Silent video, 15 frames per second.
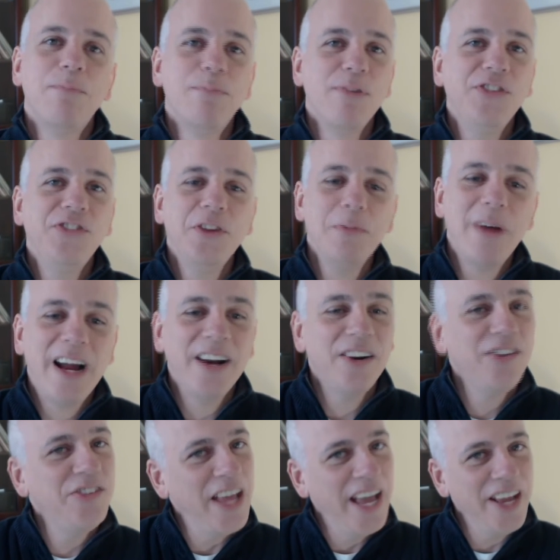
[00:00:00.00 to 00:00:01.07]
Bristol
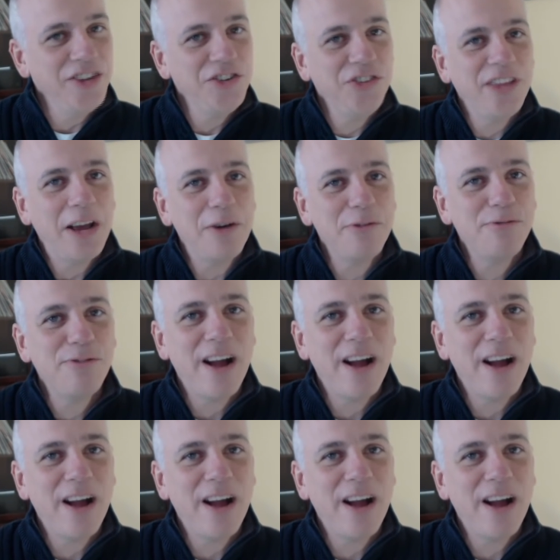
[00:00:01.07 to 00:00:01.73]
Myers edges out